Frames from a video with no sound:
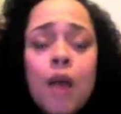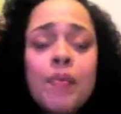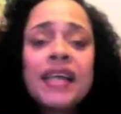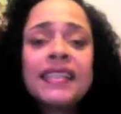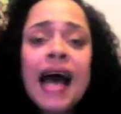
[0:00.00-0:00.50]

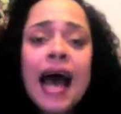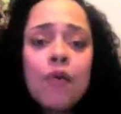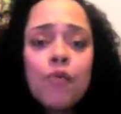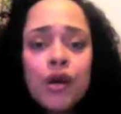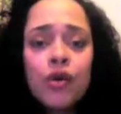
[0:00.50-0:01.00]
Because
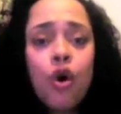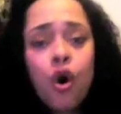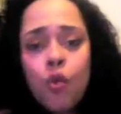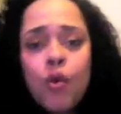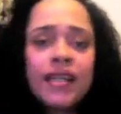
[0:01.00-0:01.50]
I will
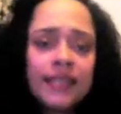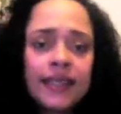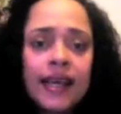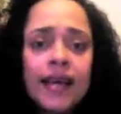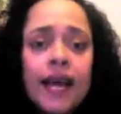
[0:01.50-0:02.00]
always
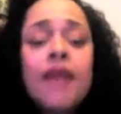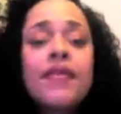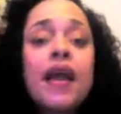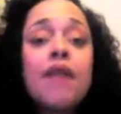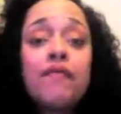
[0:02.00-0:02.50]
say
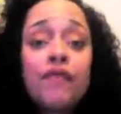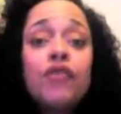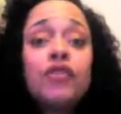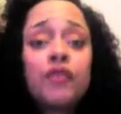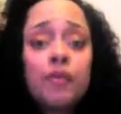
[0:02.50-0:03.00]
that I'm
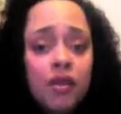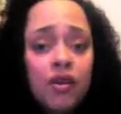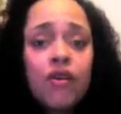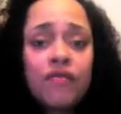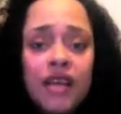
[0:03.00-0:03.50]
first for the Mother
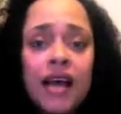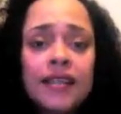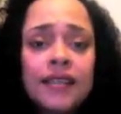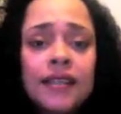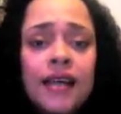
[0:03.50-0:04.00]
Earth,
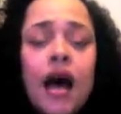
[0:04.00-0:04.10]
yes.